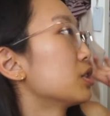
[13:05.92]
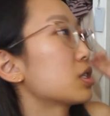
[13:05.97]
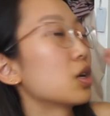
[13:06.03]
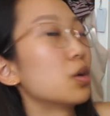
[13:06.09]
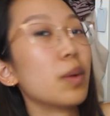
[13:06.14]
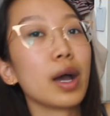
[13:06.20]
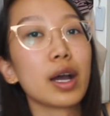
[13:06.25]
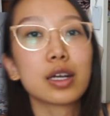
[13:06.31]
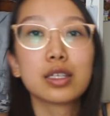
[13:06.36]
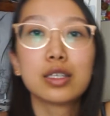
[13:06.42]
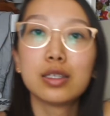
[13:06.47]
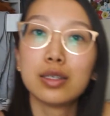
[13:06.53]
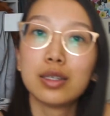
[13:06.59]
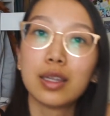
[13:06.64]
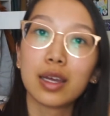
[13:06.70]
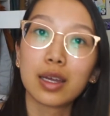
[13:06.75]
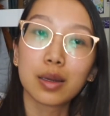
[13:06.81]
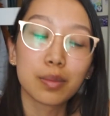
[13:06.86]
go back to
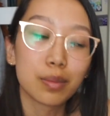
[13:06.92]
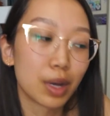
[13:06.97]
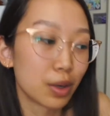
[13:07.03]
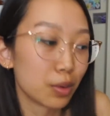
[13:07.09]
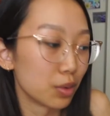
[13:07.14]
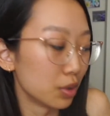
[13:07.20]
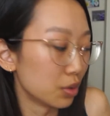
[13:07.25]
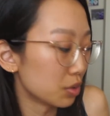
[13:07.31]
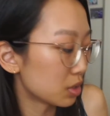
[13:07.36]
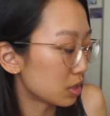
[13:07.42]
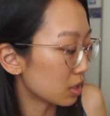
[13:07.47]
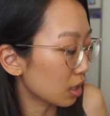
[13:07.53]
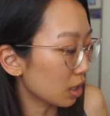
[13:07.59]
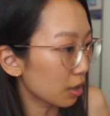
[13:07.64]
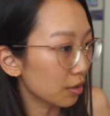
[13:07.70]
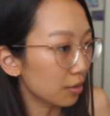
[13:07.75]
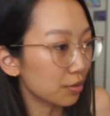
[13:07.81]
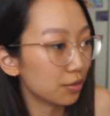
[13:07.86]
like my roots
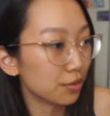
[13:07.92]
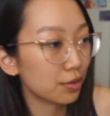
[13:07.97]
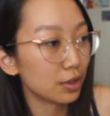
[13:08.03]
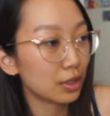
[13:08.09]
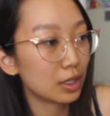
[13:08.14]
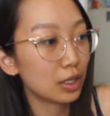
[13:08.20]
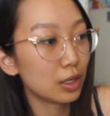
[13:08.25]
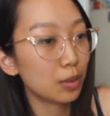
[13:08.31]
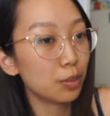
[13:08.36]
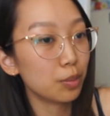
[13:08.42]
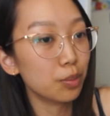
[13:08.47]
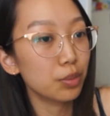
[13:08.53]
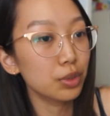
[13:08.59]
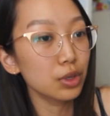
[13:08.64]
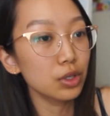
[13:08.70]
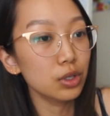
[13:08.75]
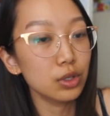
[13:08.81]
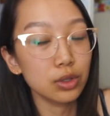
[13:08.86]
of
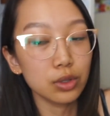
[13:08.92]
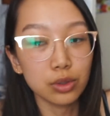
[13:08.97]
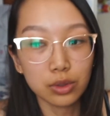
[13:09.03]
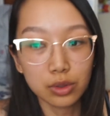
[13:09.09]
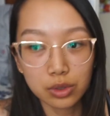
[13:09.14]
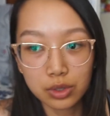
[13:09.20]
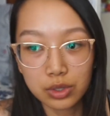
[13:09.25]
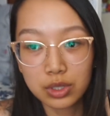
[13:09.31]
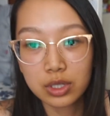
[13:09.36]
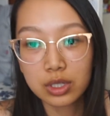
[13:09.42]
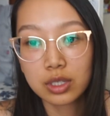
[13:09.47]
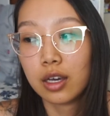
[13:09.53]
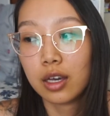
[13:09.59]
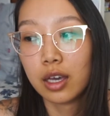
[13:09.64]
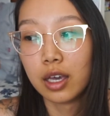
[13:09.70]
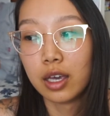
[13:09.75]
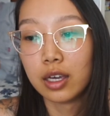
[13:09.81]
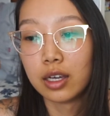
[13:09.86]
blues
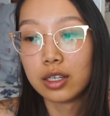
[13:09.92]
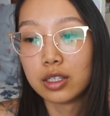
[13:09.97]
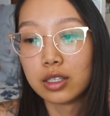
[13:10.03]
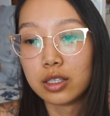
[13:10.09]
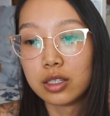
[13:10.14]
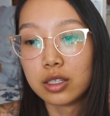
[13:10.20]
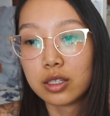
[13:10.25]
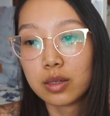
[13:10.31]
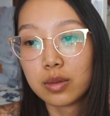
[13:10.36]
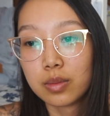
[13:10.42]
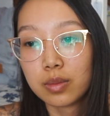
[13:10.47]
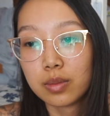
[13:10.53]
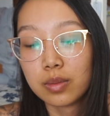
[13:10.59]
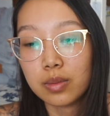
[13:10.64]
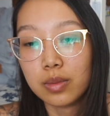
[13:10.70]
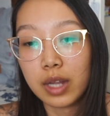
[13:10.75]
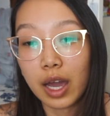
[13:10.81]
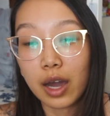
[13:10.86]
and
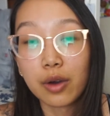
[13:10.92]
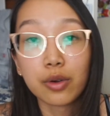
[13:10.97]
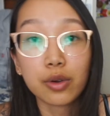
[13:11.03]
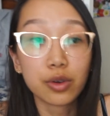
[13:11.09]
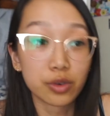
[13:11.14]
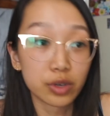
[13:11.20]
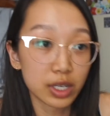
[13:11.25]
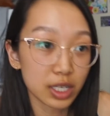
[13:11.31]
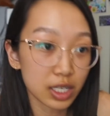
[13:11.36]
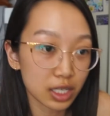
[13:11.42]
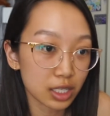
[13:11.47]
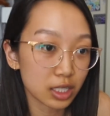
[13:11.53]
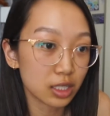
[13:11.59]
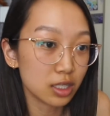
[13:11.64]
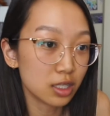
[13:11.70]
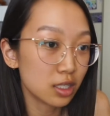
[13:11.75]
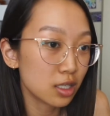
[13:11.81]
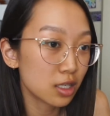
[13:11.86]
now
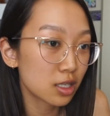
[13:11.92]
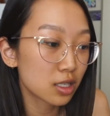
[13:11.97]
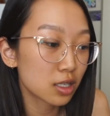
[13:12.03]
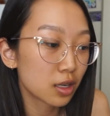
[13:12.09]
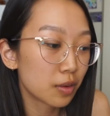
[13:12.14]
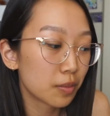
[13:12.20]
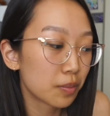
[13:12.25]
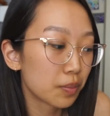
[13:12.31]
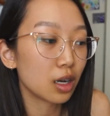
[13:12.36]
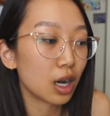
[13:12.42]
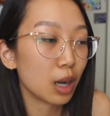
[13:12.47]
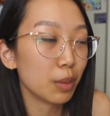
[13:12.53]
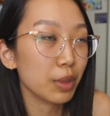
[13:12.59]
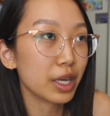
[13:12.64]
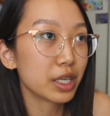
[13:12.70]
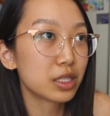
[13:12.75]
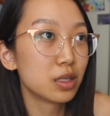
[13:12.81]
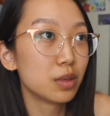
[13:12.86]
greens. I'm
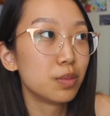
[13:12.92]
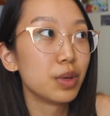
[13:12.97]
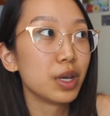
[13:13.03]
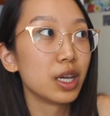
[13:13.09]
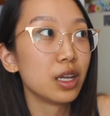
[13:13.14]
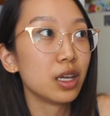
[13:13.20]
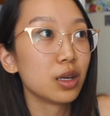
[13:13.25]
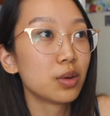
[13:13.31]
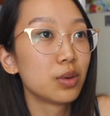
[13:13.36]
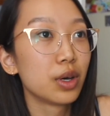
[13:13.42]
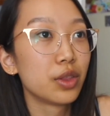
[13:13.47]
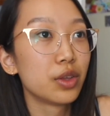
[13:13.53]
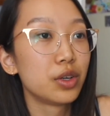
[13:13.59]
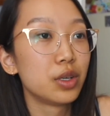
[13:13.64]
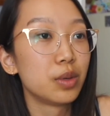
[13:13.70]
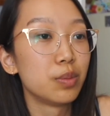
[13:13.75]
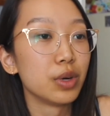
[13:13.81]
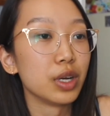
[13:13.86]
like debating whether
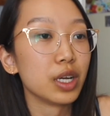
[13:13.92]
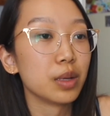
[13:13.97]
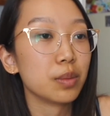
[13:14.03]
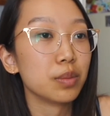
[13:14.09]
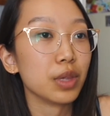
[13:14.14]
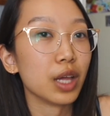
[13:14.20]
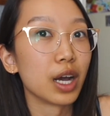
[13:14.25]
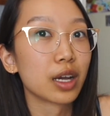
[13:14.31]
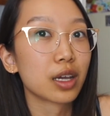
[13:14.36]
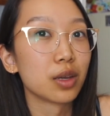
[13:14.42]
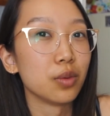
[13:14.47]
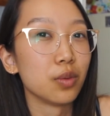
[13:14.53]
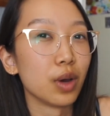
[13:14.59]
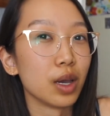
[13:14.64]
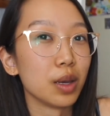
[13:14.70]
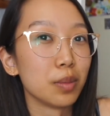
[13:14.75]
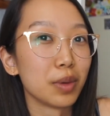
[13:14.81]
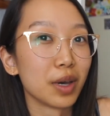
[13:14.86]
to bring black and
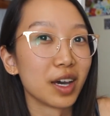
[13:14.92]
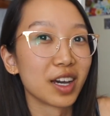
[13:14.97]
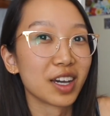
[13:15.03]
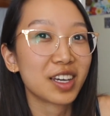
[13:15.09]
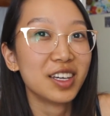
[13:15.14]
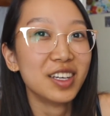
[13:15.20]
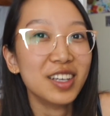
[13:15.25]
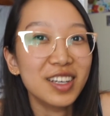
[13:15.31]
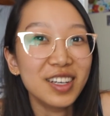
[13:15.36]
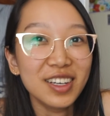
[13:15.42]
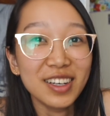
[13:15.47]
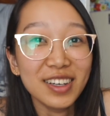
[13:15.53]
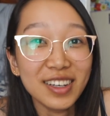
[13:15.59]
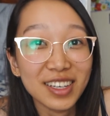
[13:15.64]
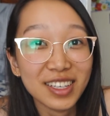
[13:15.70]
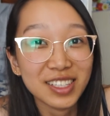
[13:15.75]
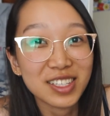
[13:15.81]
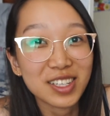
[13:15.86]
white back
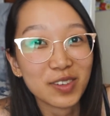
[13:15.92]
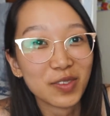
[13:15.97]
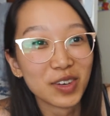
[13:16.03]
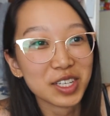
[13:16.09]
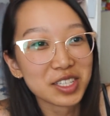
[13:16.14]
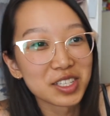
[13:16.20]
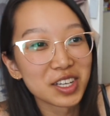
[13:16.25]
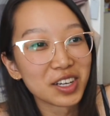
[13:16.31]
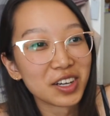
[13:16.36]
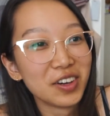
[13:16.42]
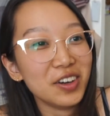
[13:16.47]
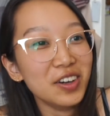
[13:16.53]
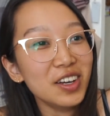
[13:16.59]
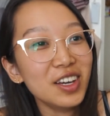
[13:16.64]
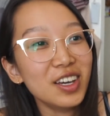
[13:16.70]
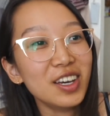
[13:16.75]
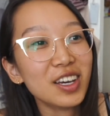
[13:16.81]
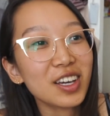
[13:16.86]
into my style
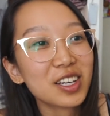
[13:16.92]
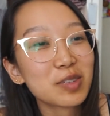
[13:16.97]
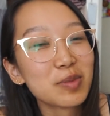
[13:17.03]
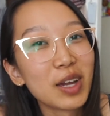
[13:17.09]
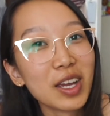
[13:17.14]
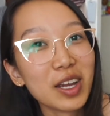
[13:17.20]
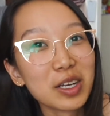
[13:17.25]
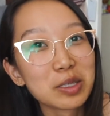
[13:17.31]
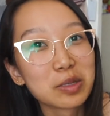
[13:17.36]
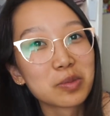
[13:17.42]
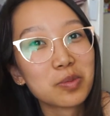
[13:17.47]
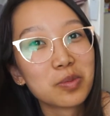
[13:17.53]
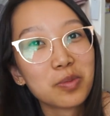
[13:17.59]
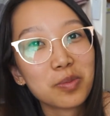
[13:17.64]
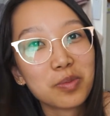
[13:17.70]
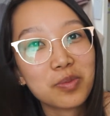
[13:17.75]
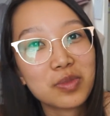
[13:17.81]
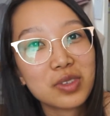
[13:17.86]
because my hair is
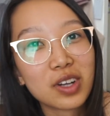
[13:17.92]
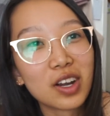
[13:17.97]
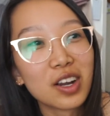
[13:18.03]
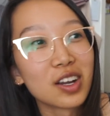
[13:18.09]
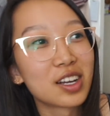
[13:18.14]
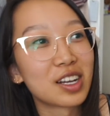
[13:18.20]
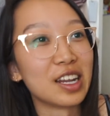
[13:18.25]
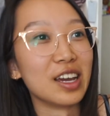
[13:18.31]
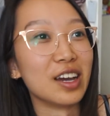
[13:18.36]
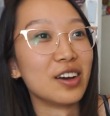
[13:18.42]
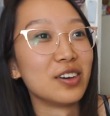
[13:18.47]
dark now.